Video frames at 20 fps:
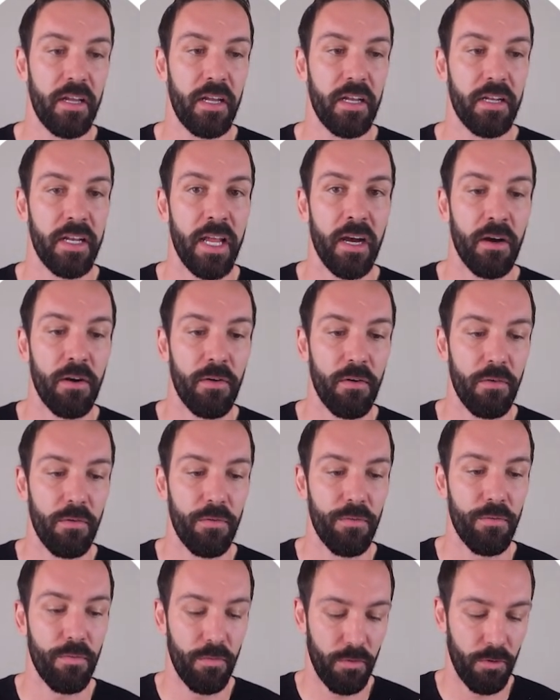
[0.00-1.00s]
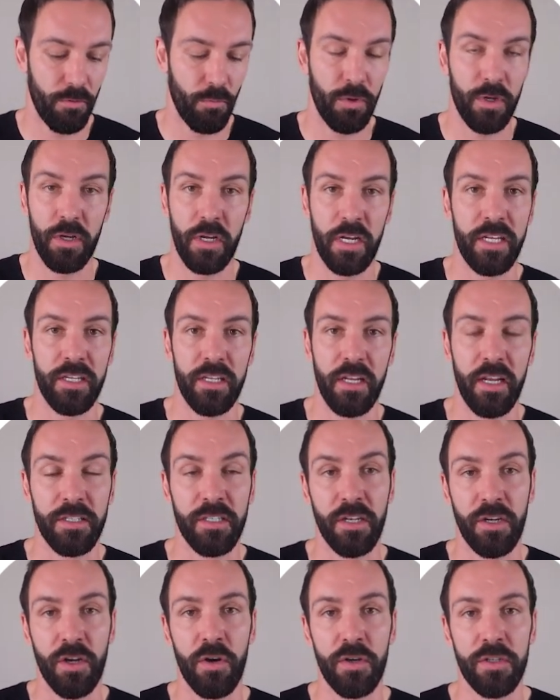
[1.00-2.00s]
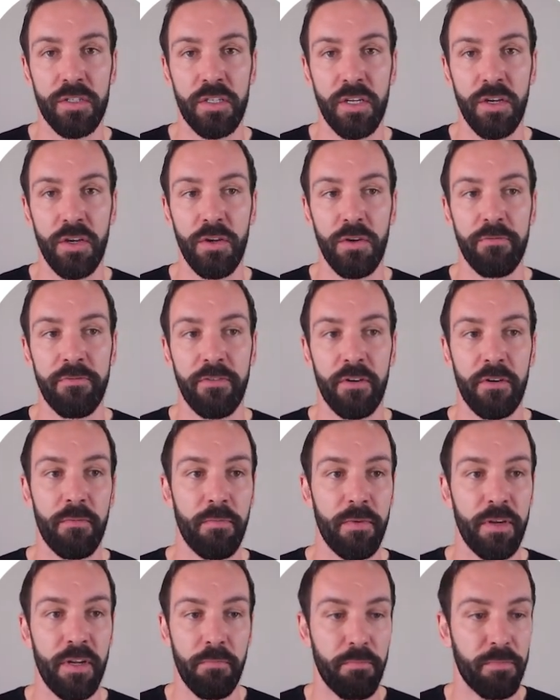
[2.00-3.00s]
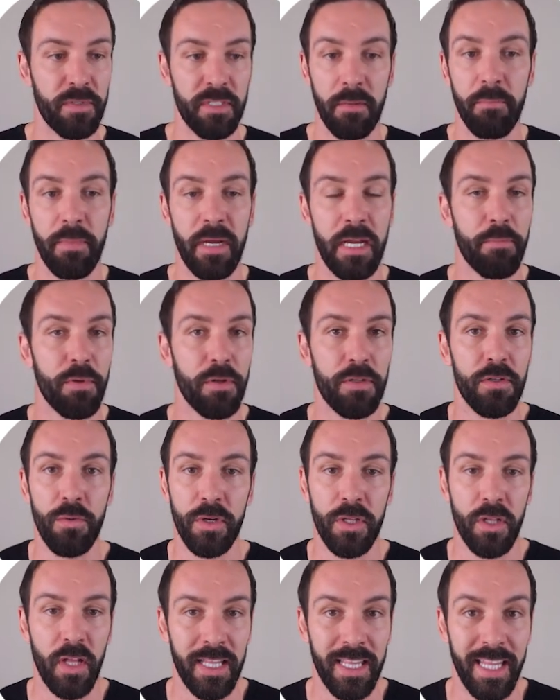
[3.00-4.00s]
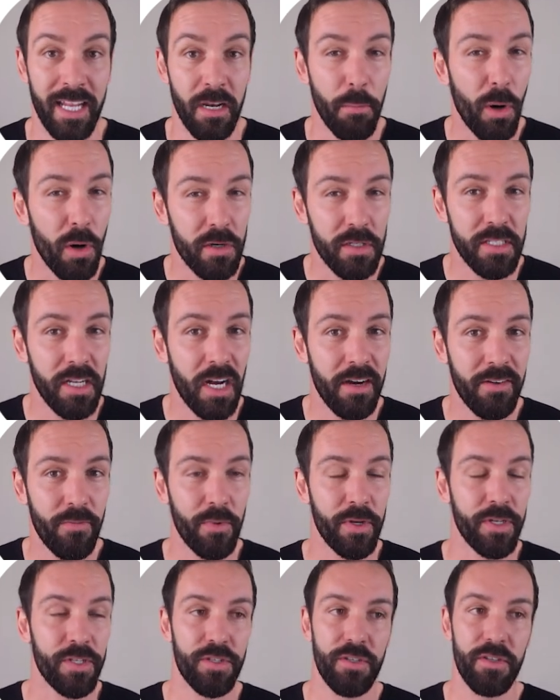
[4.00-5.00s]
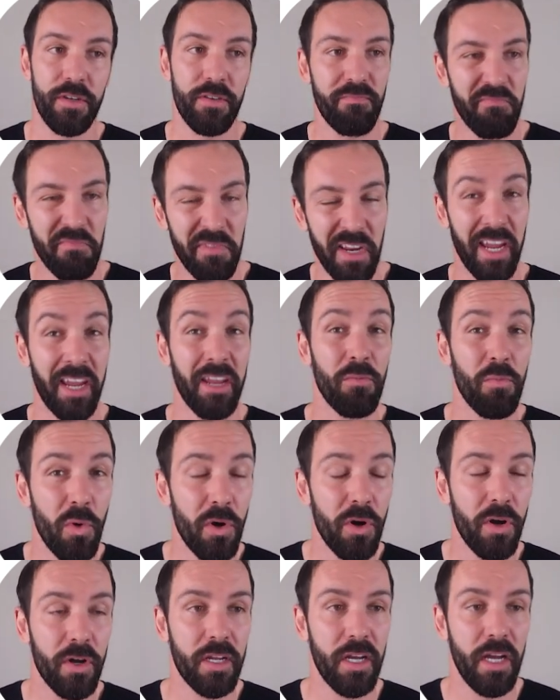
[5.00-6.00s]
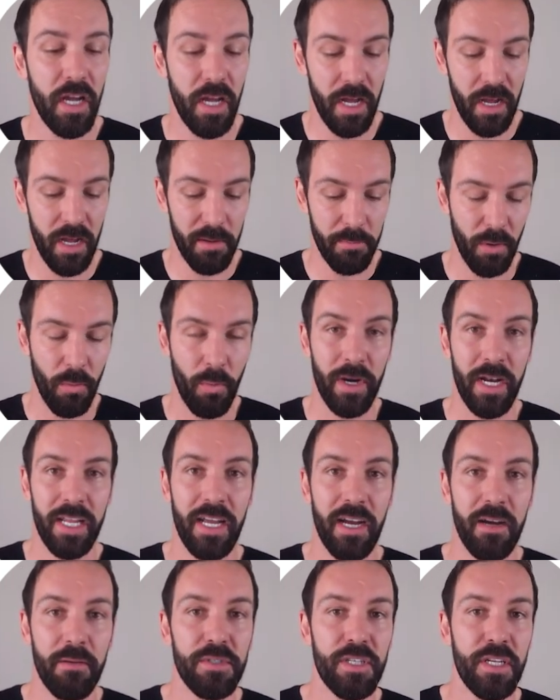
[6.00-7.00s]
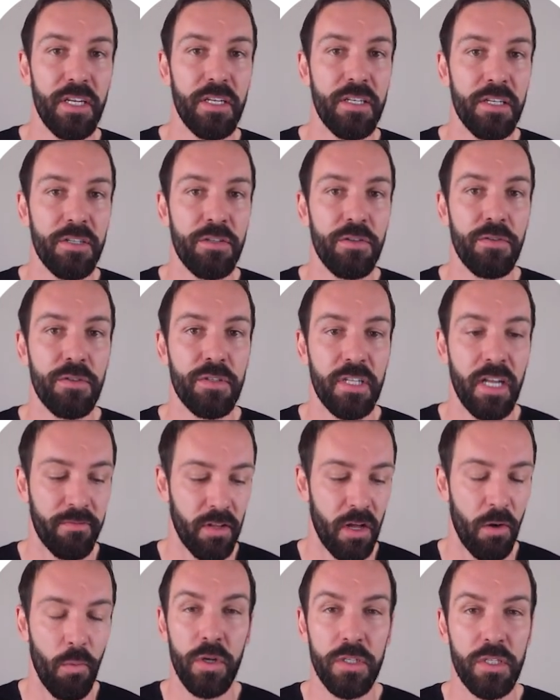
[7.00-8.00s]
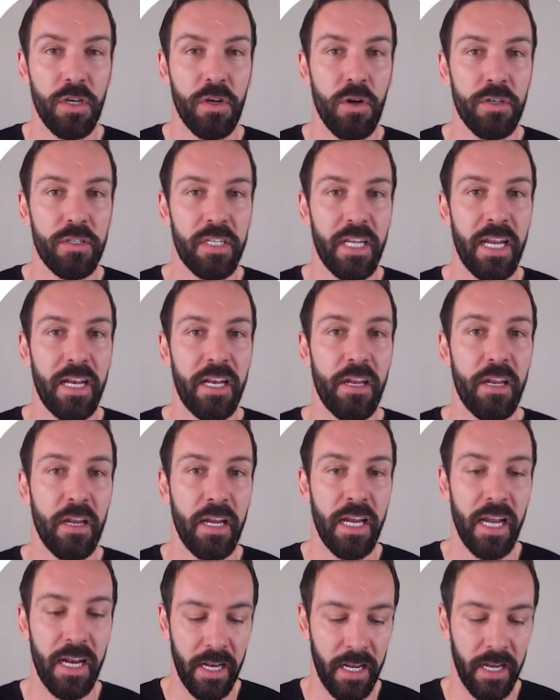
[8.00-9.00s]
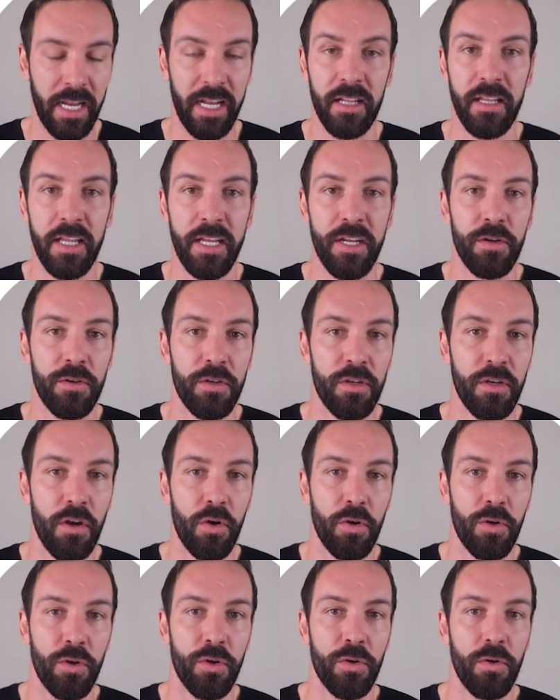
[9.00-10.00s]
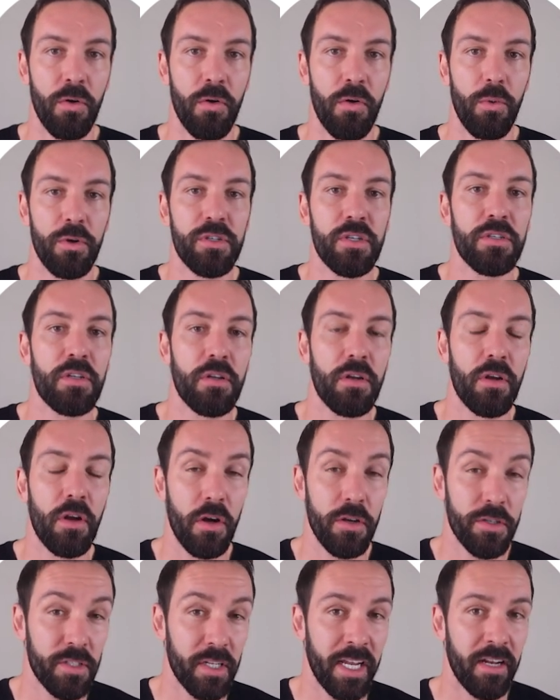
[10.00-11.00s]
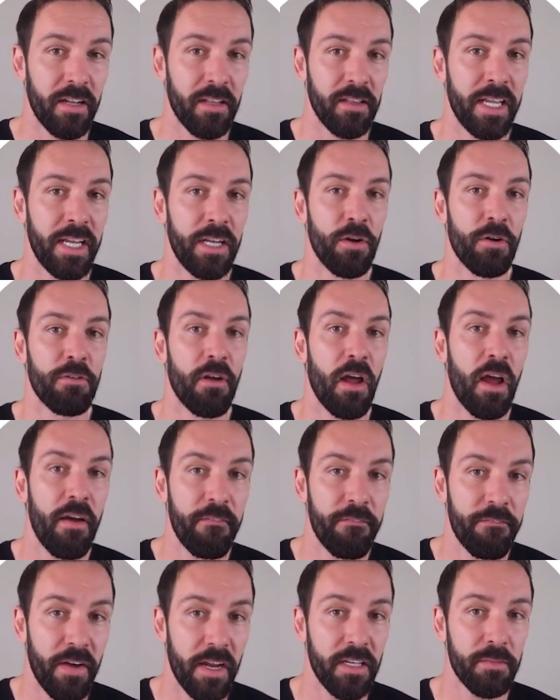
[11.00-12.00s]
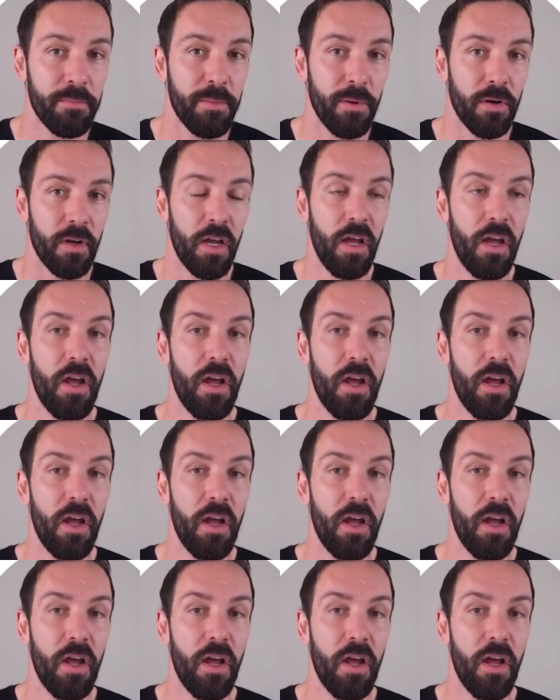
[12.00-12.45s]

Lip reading: Now, what is it costing you from? Some people are doing like letterbox stuff, which can work, But when it comes to your digital stuff, like what's it cost to get a lead on Google? What's it cost to get a lead on Facebook?